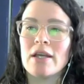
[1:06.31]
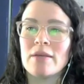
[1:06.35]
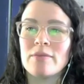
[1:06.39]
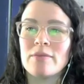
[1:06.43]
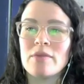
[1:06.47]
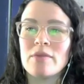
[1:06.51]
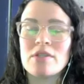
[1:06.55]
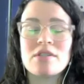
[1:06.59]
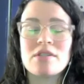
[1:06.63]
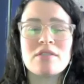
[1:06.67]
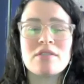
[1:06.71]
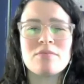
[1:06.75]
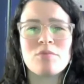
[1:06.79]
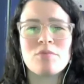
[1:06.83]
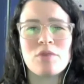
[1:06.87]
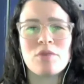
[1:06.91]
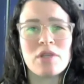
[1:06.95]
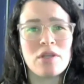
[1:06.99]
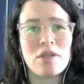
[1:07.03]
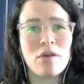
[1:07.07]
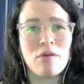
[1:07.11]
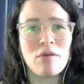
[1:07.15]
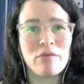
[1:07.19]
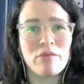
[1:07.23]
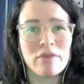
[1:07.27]
This is
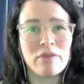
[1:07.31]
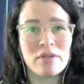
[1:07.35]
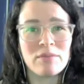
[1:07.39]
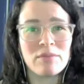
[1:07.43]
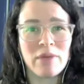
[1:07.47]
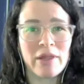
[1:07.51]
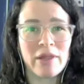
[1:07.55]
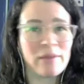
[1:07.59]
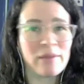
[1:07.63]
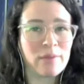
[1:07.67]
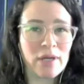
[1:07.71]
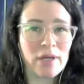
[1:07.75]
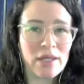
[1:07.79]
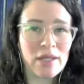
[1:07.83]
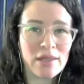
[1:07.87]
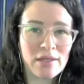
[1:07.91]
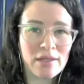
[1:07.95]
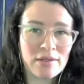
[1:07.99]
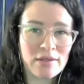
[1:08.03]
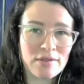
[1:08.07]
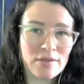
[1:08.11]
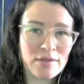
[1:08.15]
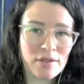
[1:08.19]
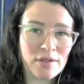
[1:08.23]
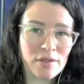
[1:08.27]
pre-COVID, by the way.
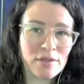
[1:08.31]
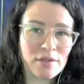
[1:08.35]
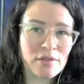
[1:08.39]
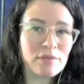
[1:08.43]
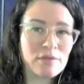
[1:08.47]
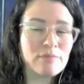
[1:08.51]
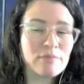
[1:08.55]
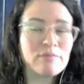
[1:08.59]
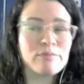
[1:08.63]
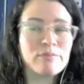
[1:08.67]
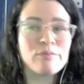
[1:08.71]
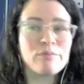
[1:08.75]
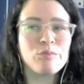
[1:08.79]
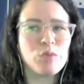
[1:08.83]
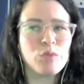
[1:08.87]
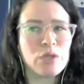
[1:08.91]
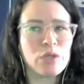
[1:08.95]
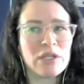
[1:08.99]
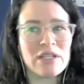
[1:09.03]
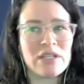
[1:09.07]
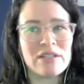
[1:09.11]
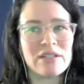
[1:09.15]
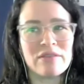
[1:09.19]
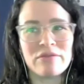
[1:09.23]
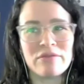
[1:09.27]
Things are
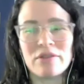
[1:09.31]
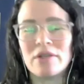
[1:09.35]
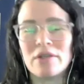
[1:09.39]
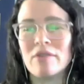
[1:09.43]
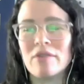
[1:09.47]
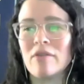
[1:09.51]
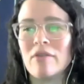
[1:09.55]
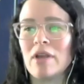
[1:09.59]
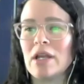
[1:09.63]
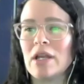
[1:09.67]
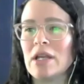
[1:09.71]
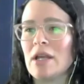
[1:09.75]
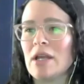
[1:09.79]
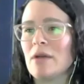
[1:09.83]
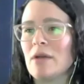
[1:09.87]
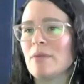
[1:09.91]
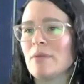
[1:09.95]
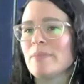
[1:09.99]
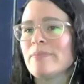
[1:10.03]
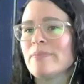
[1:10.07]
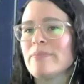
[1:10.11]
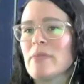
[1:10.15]
pretty different right now.